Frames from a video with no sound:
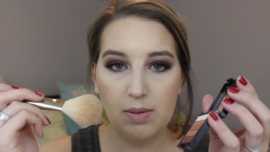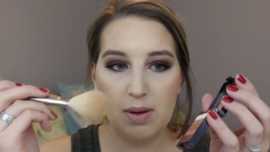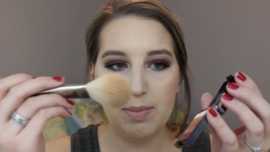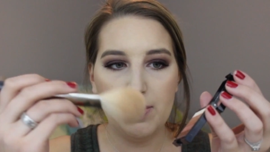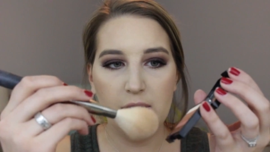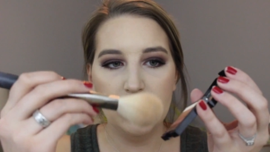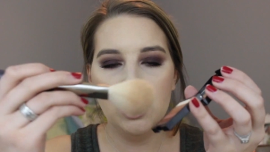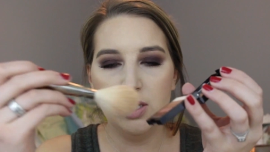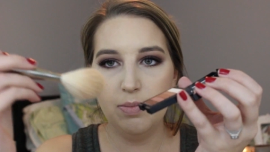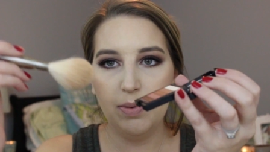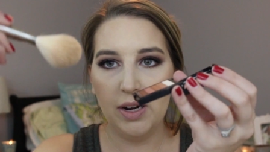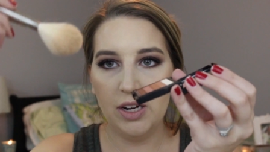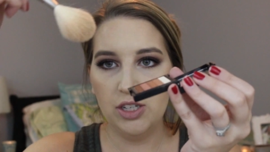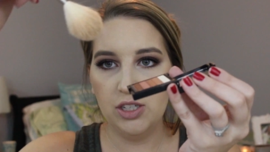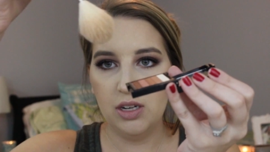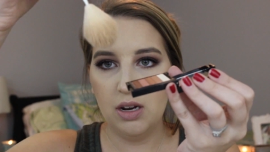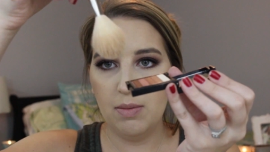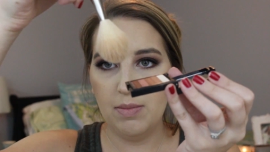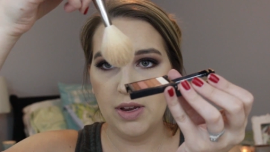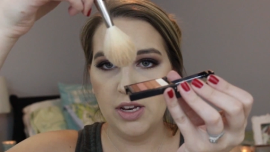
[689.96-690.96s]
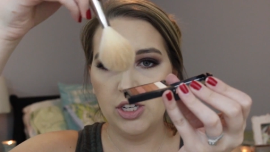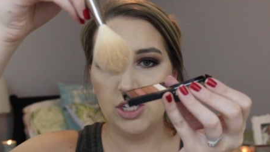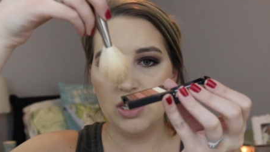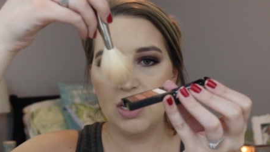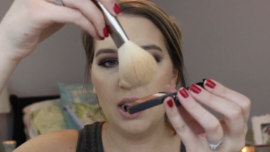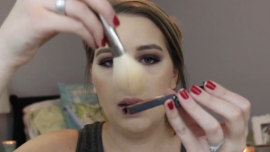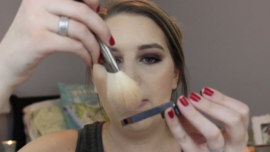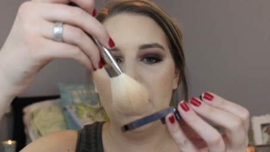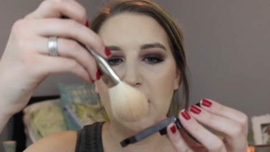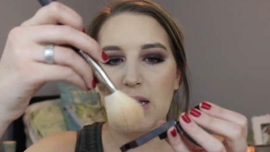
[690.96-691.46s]
And my bronzer brush, I'm gonna
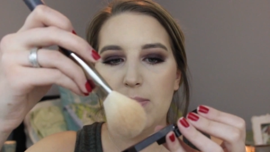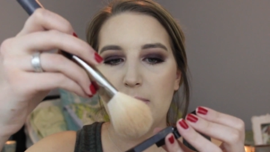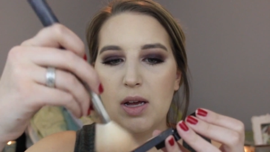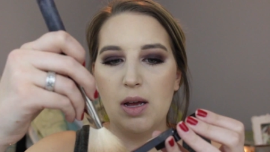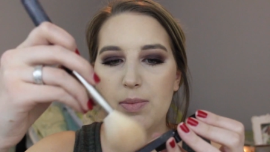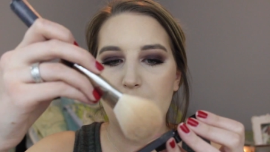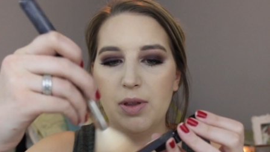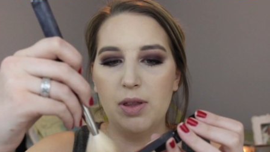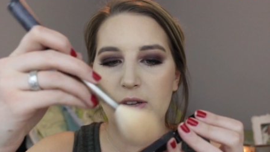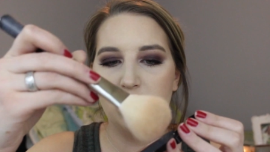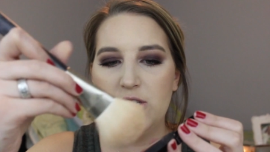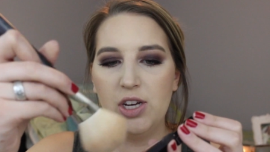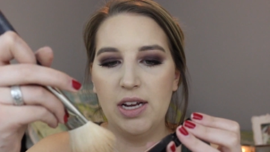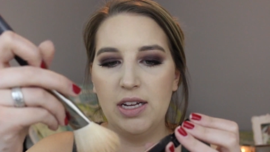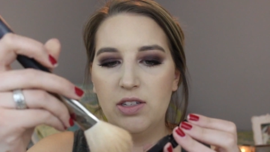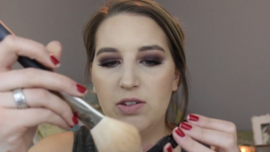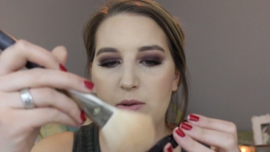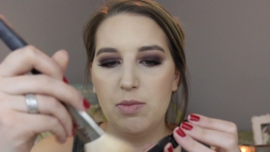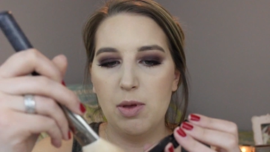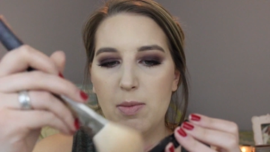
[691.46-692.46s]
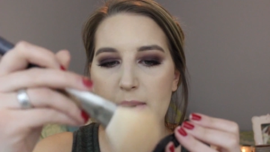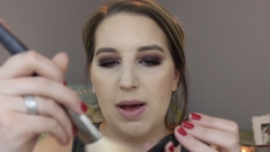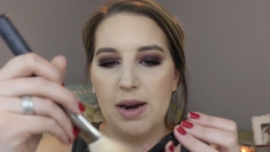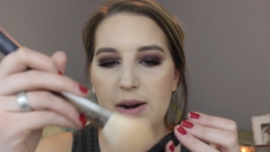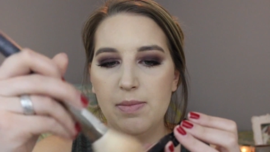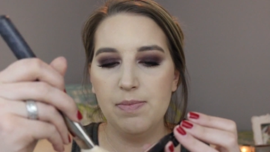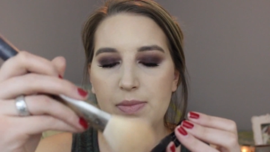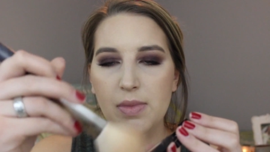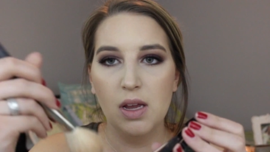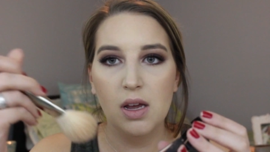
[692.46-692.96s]
just kind of pick up a couple of the shades from the
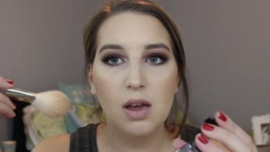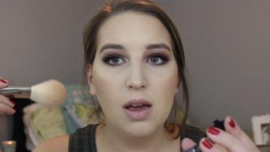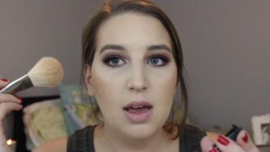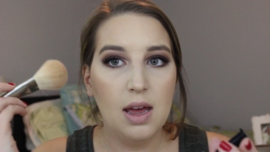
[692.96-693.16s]
bottom.